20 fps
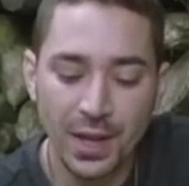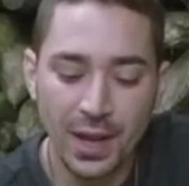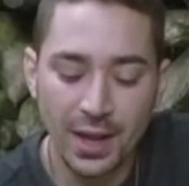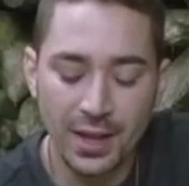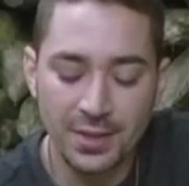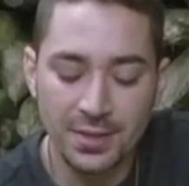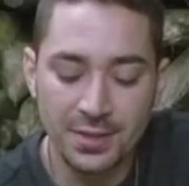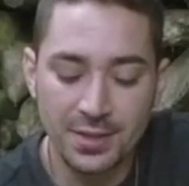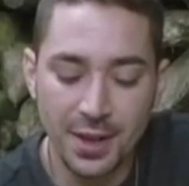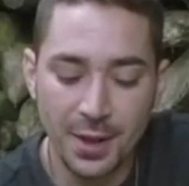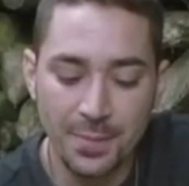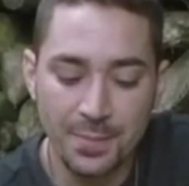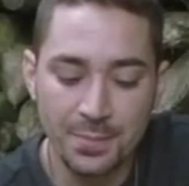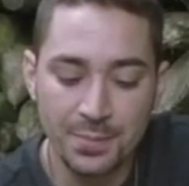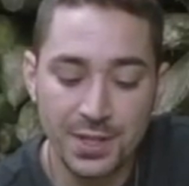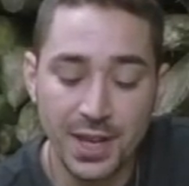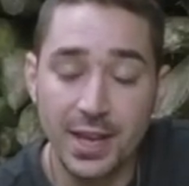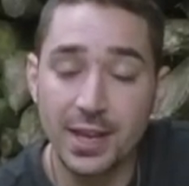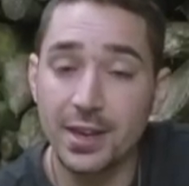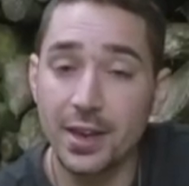and
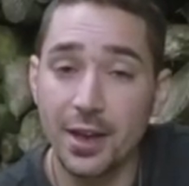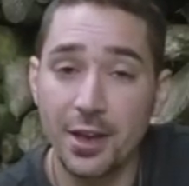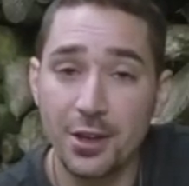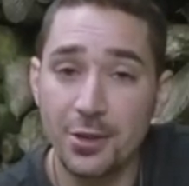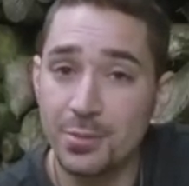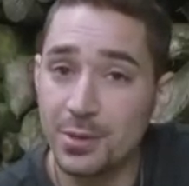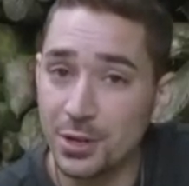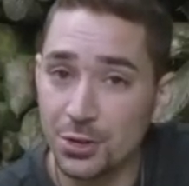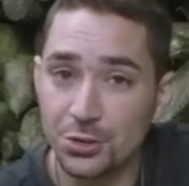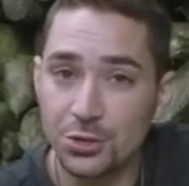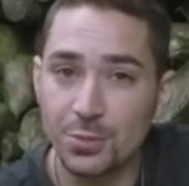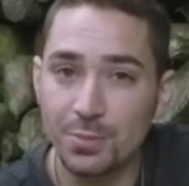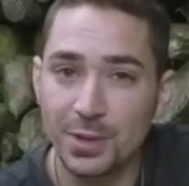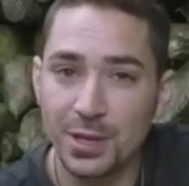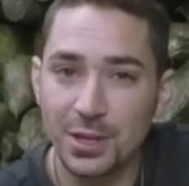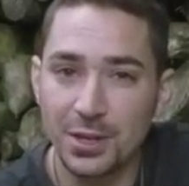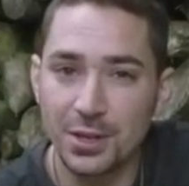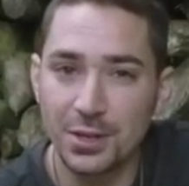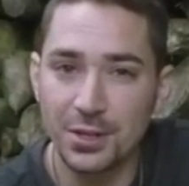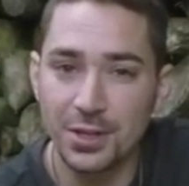take it home, and it should
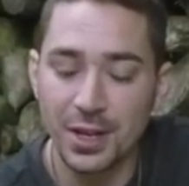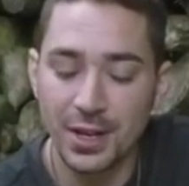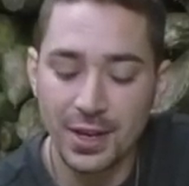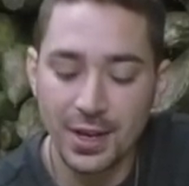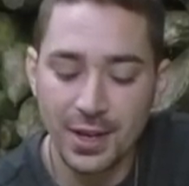be good.